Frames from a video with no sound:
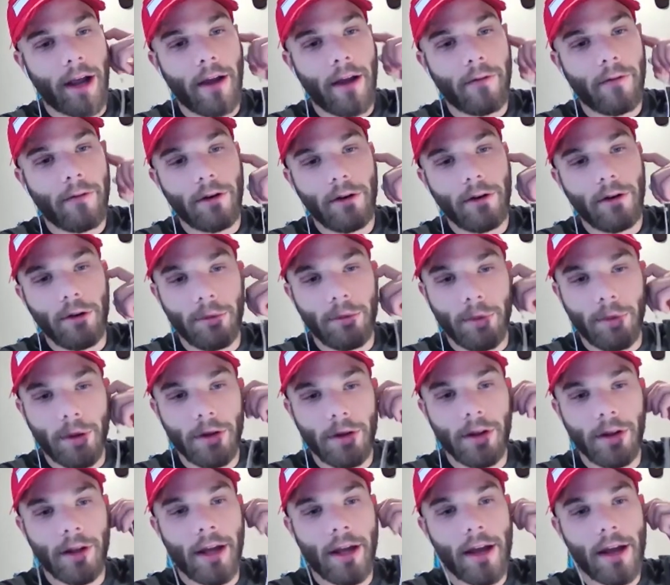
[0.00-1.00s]
every new
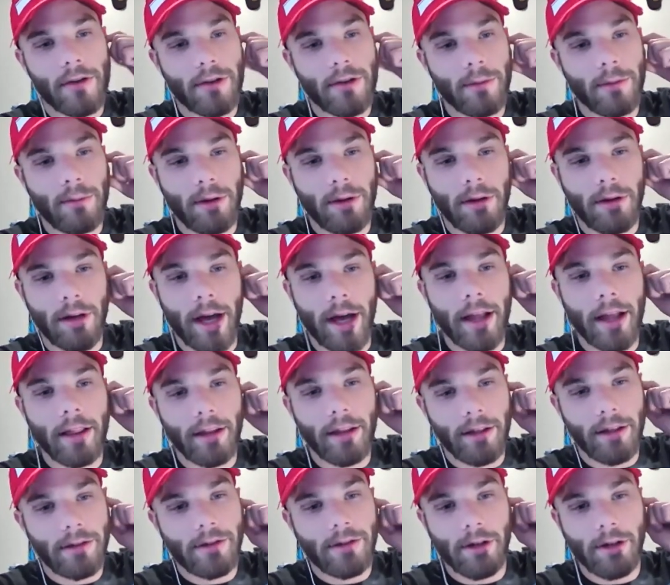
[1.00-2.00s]
building has to be at least